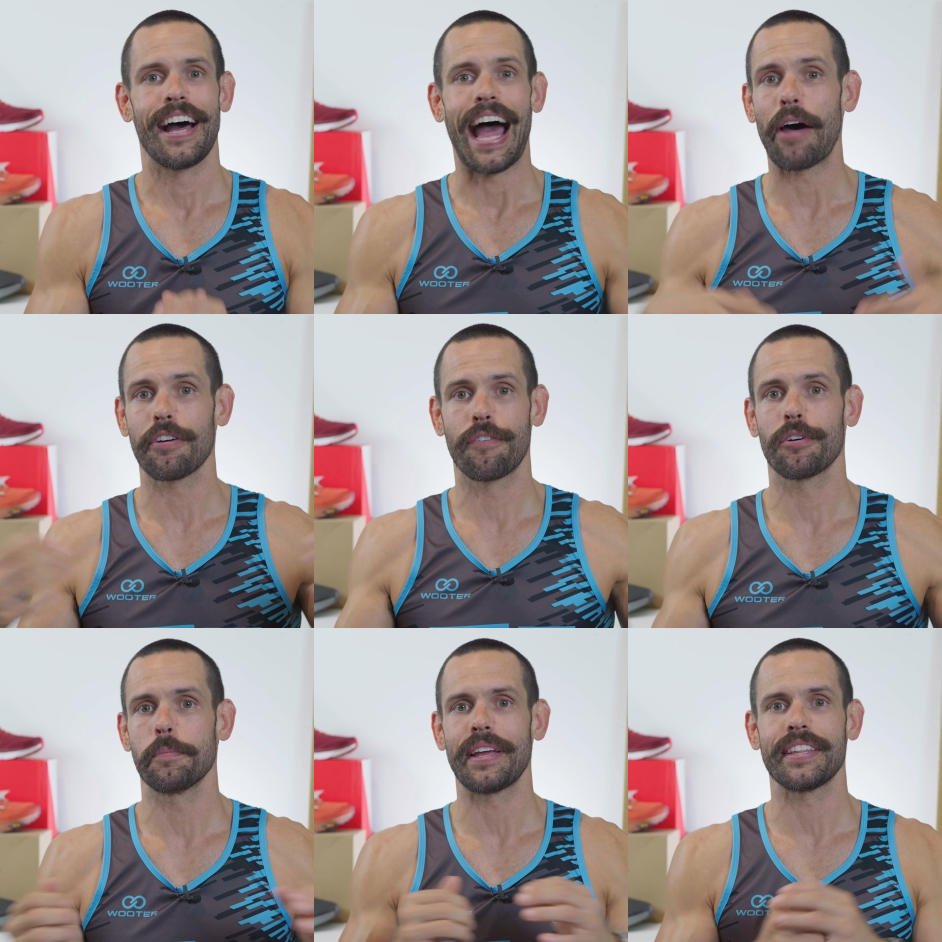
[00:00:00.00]
I look forward
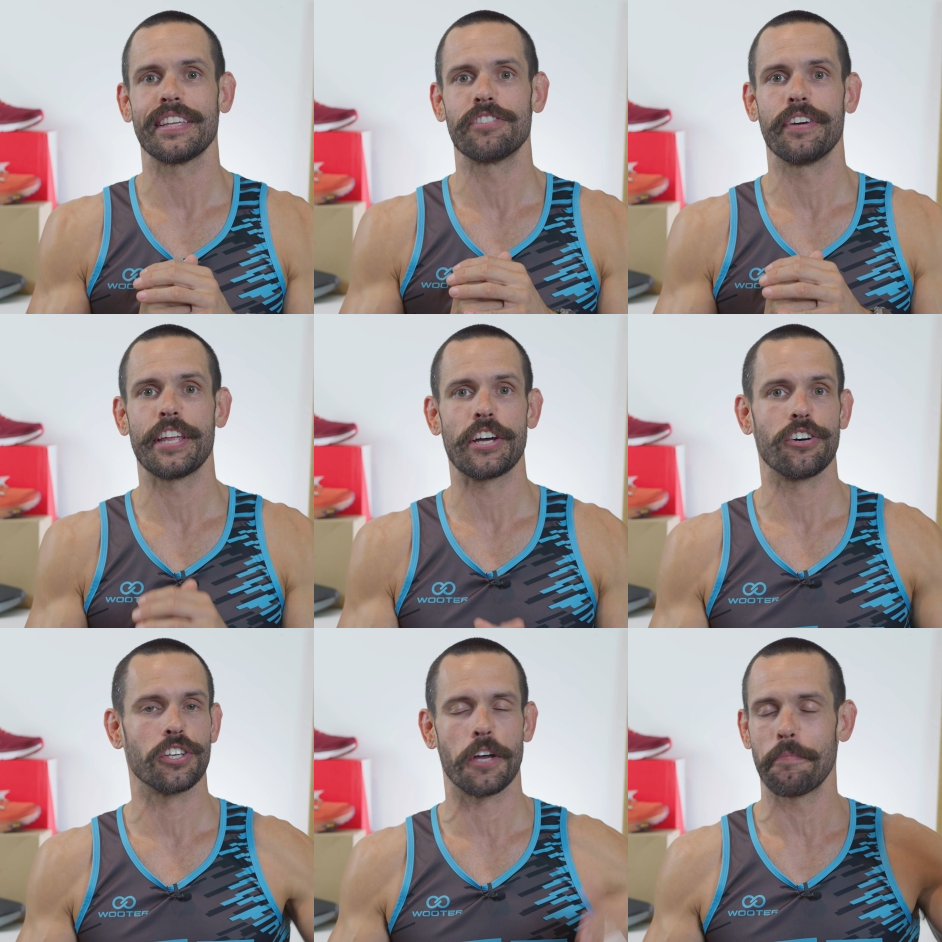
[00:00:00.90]
to making these
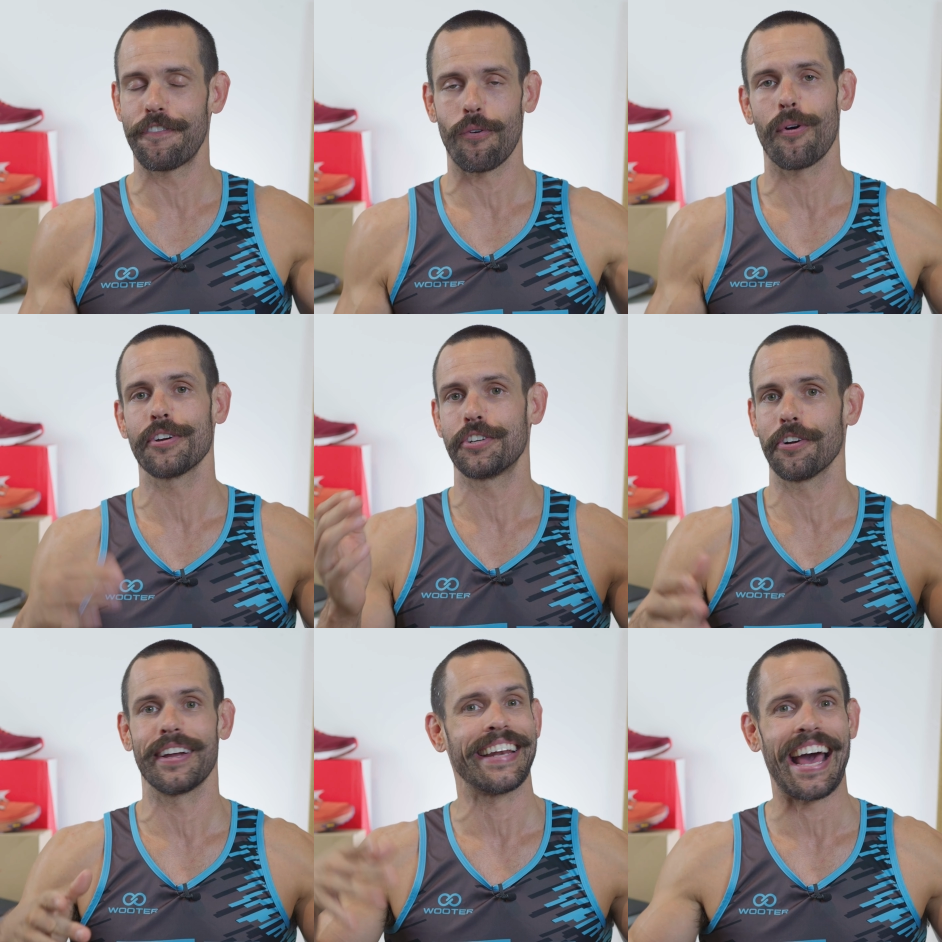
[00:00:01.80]
videos before,
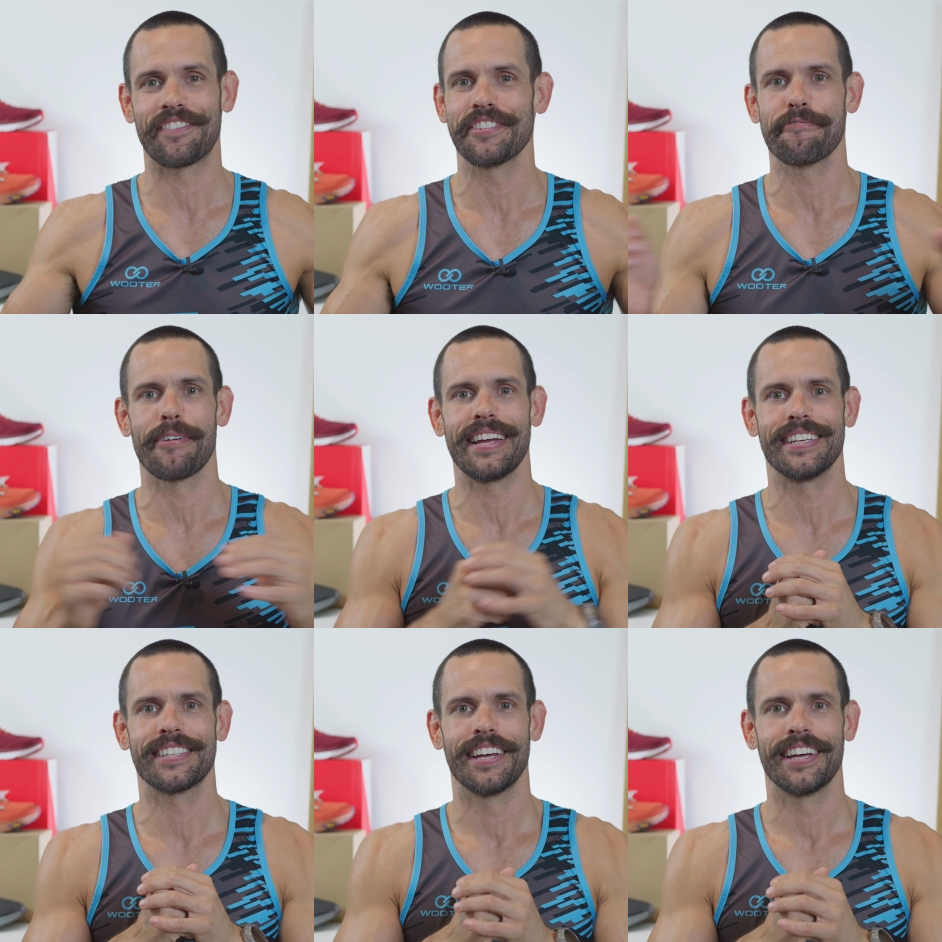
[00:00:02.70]
during, and after the race,